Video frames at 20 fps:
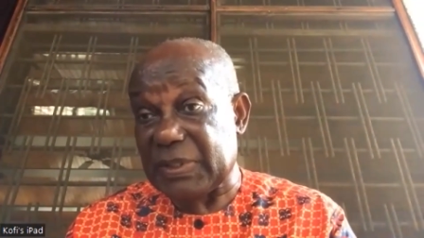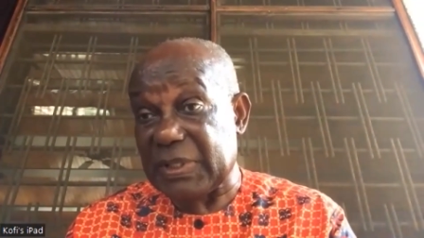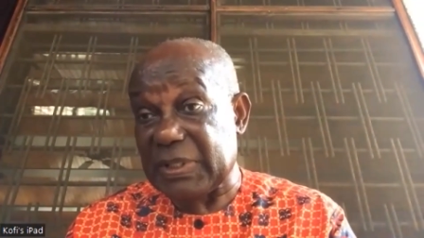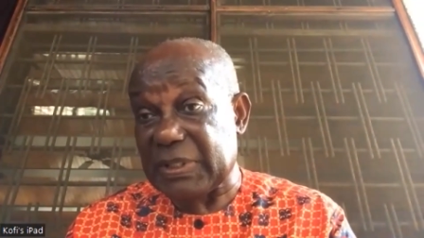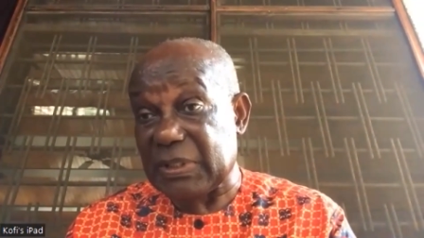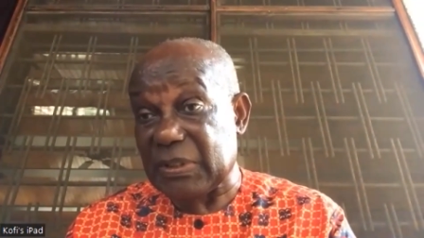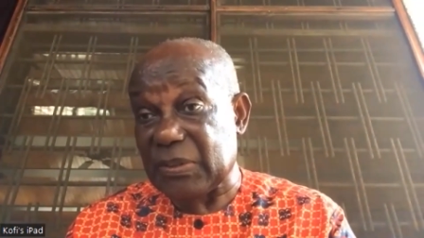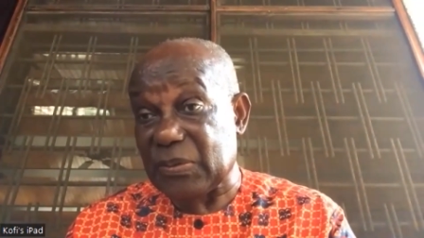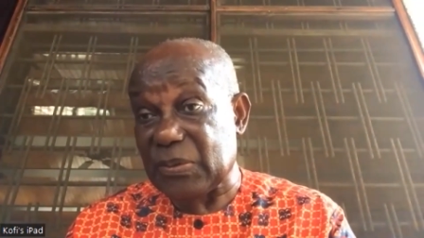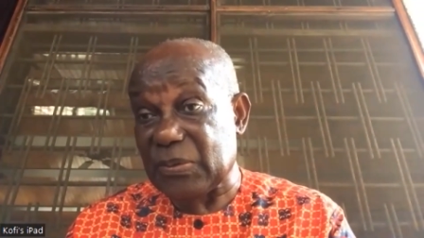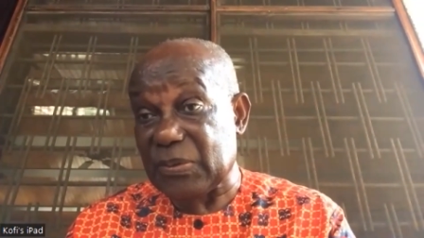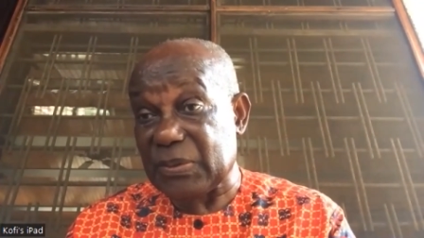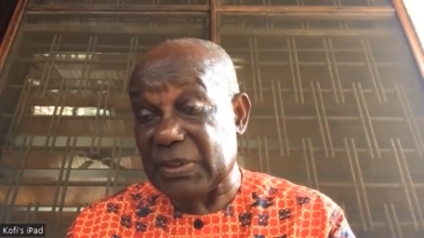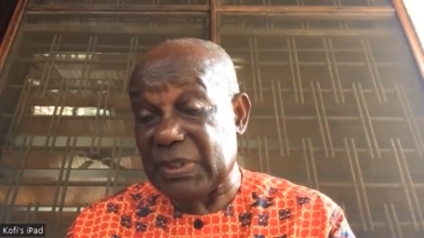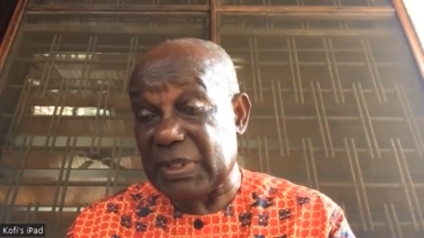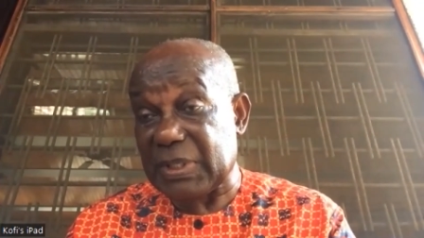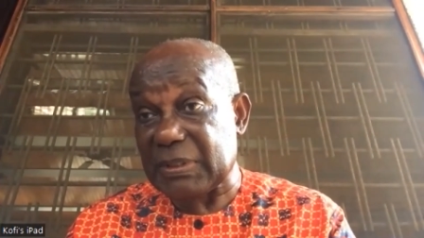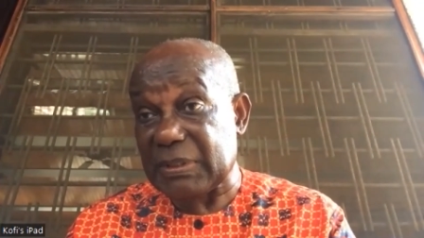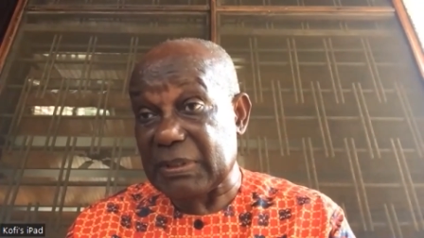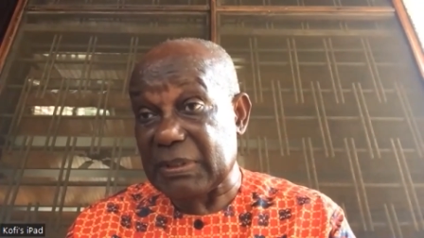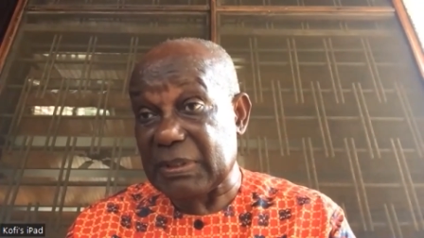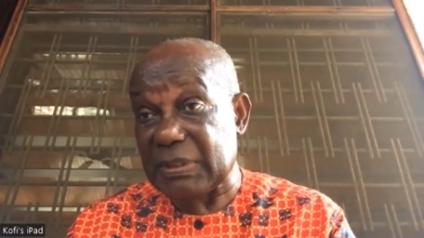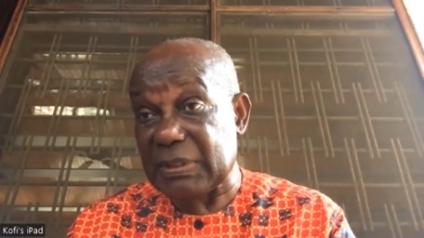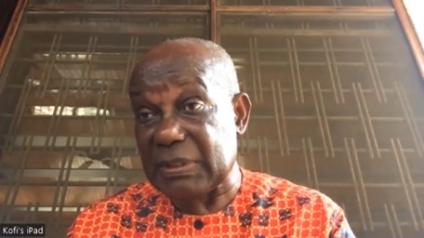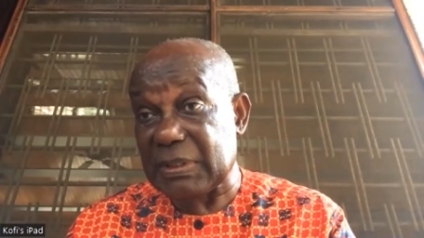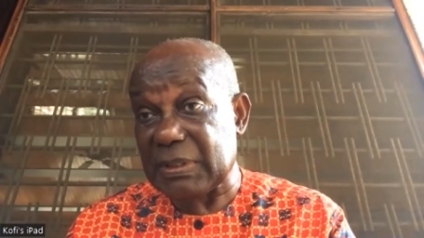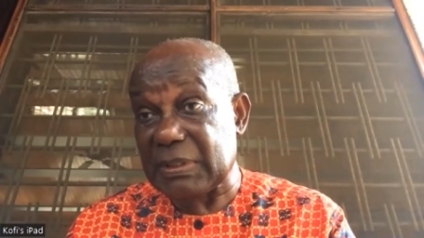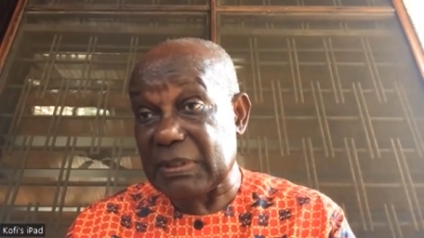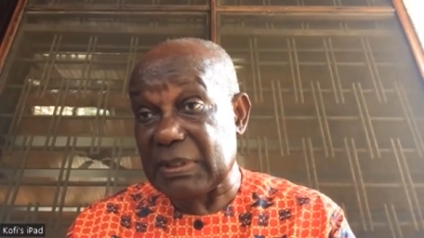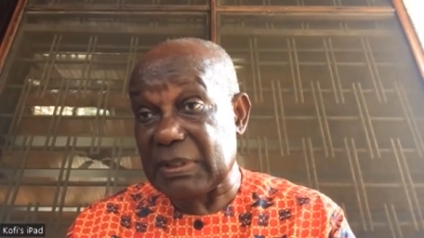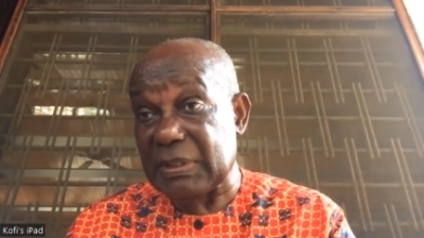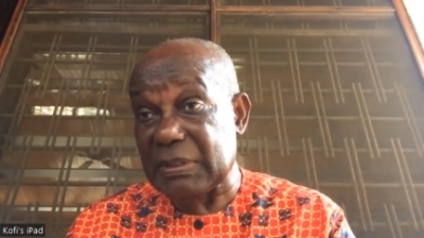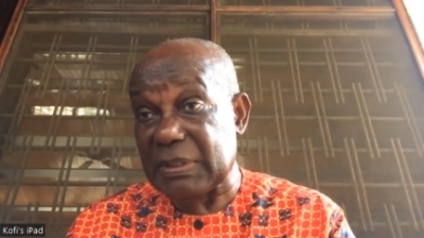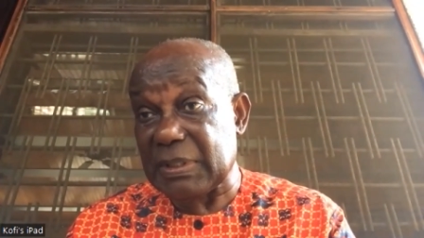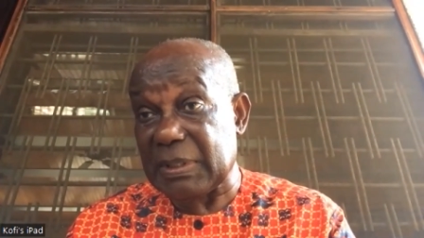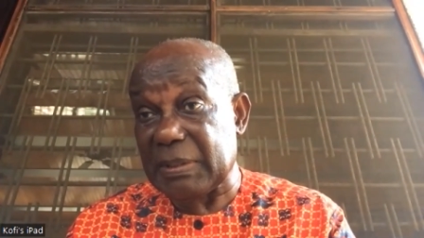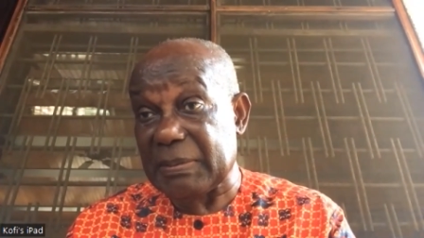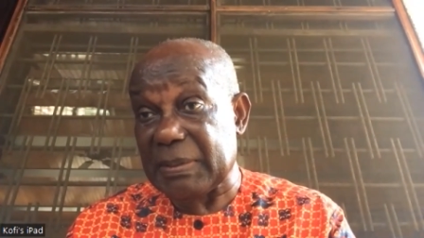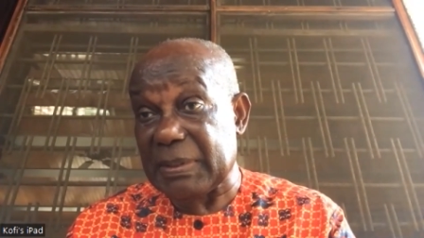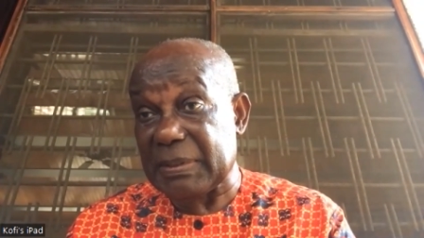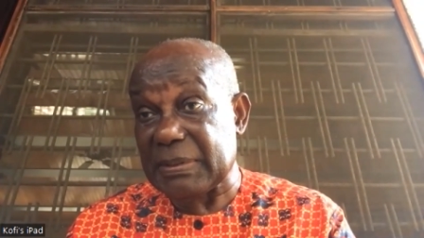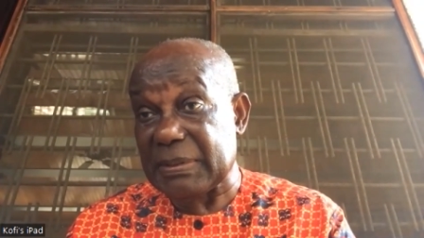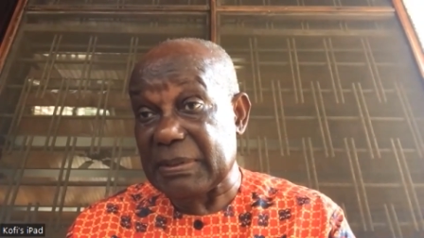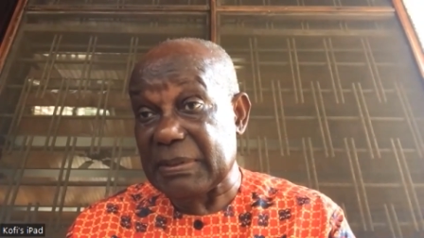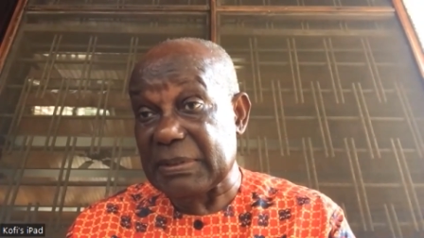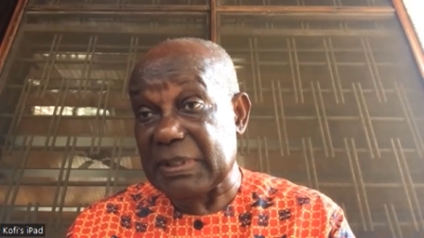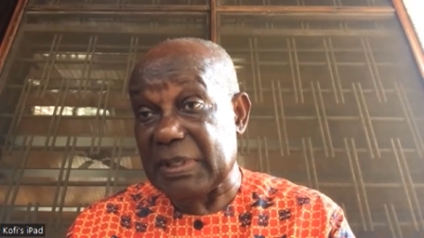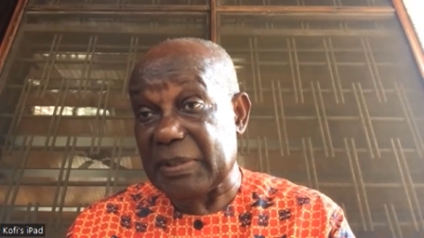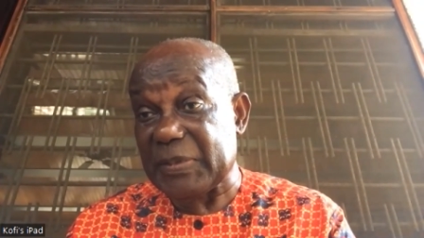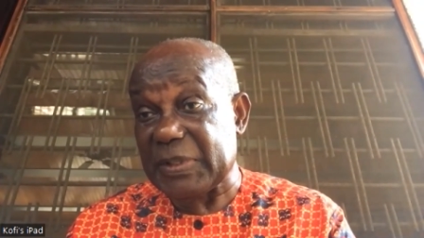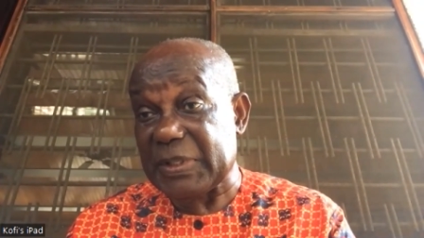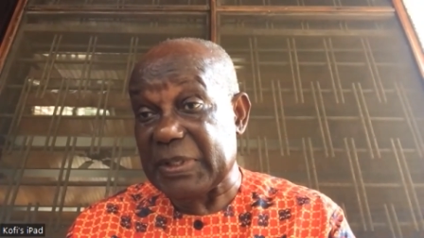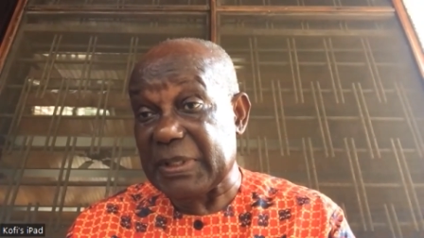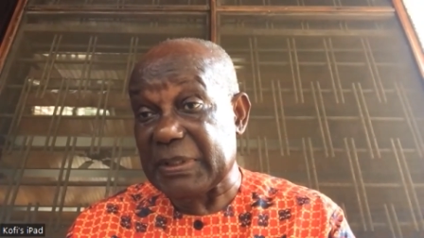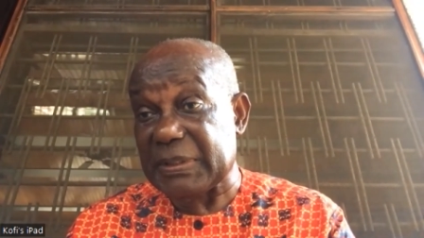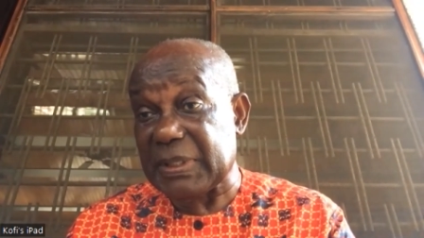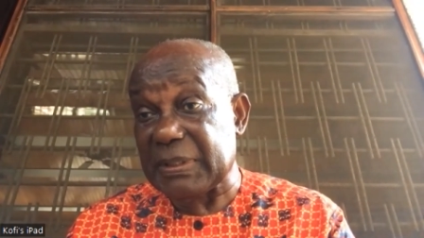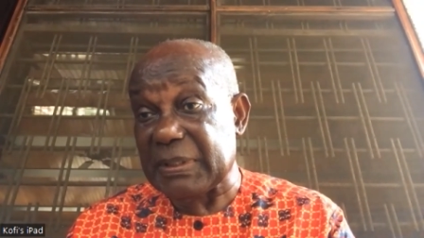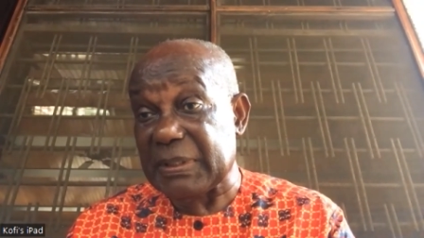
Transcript: taken root and, and, and, and, wow. germinate.